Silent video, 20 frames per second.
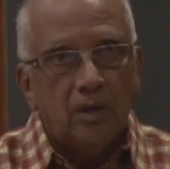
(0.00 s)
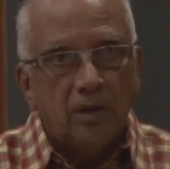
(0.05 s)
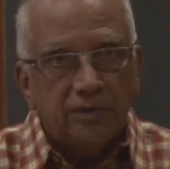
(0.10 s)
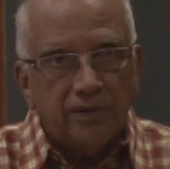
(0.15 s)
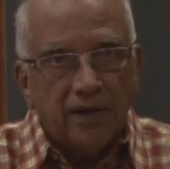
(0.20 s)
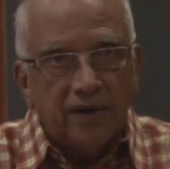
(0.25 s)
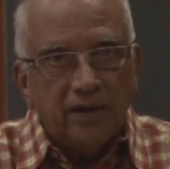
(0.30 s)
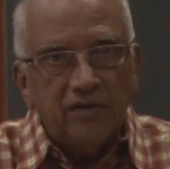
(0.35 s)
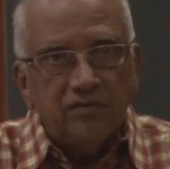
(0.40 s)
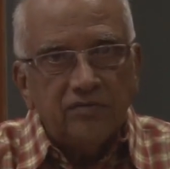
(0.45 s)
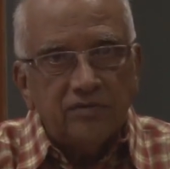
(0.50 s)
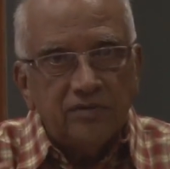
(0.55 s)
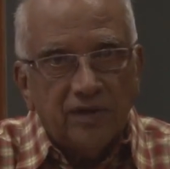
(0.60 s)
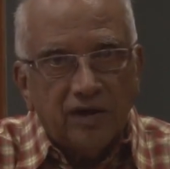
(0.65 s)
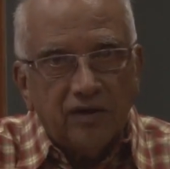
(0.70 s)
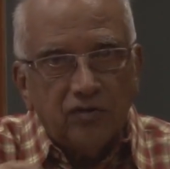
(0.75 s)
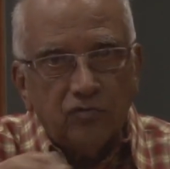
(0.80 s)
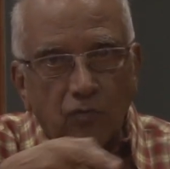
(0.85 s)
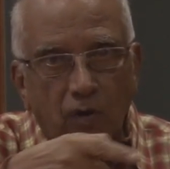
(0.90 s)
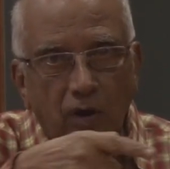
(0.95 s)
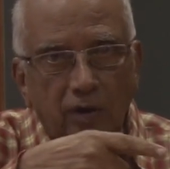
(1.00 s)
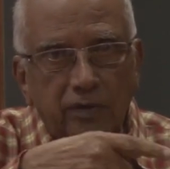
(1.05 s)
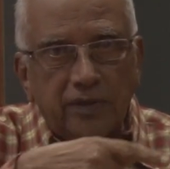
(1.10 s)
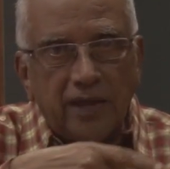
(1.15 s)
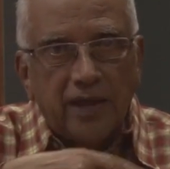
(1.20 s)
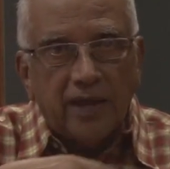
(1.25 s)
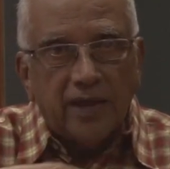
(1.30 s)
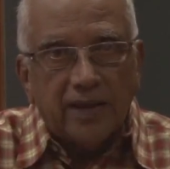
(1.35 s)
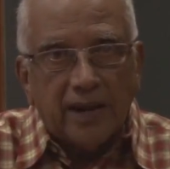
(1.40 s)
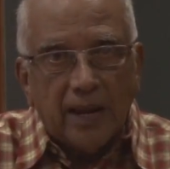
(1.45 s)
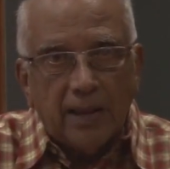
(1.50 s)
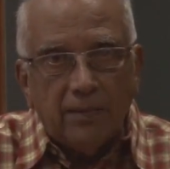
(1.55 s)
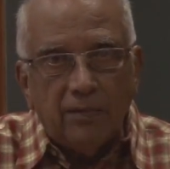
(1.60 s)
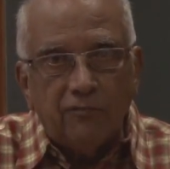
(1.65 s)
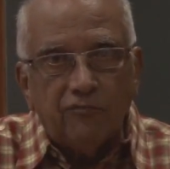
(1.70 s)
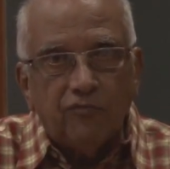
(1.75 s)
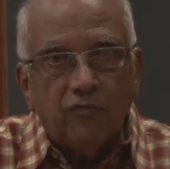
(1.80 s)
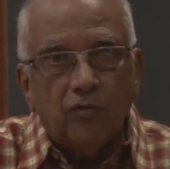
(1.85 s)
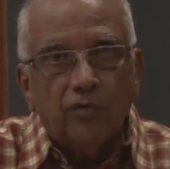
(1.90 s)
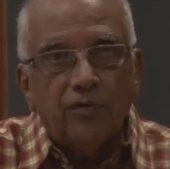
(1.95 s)
That is what the
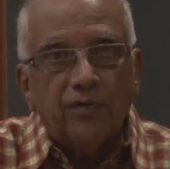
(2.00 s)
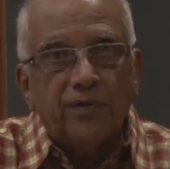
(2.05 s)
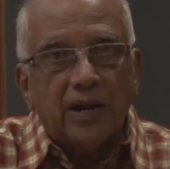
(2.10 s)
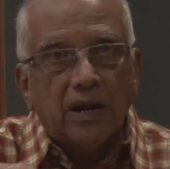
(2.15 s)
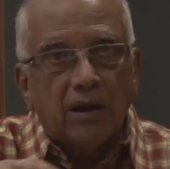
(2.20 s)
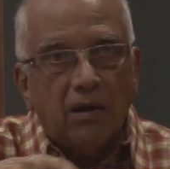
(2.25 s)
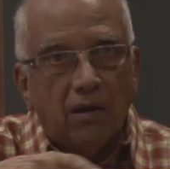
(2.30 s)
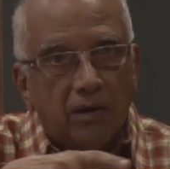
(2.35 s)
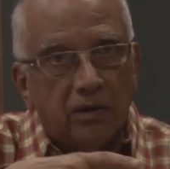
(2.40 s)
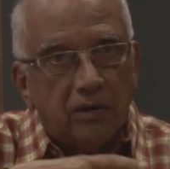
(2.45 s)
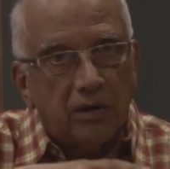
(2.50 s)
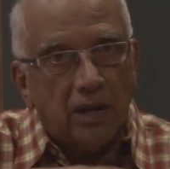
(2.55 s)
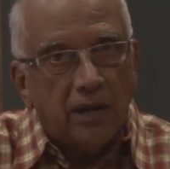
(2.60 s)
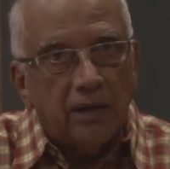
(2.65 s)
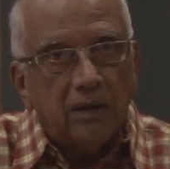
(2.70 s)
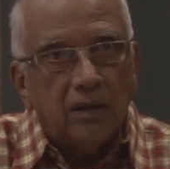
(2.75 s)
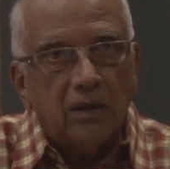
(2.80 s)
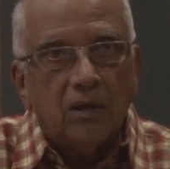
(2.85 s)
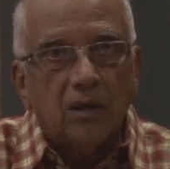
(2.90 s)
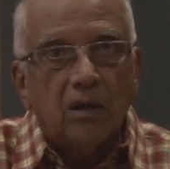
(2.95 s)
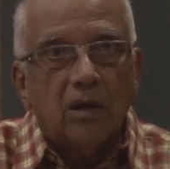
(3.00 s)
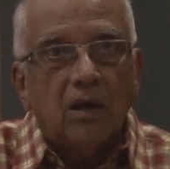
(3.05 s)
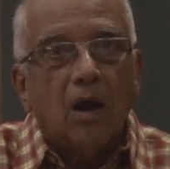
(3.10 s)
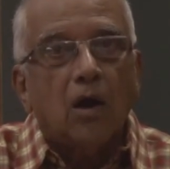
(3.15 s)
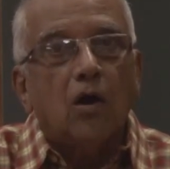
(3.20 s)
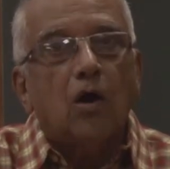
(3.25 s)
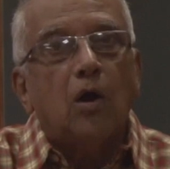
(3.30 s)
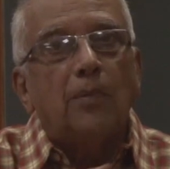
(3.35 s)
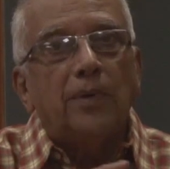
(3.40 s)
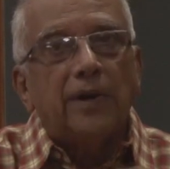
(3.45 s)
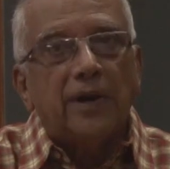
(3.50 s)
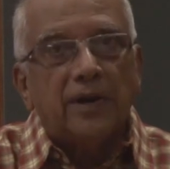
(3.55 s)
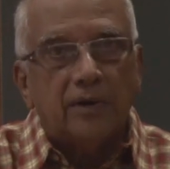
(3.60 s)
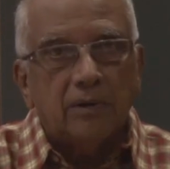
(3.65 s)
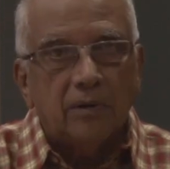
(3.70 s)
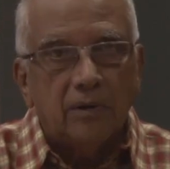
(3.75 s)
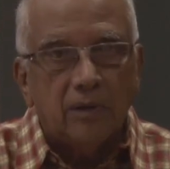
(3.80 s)
gramophone record can accommodate.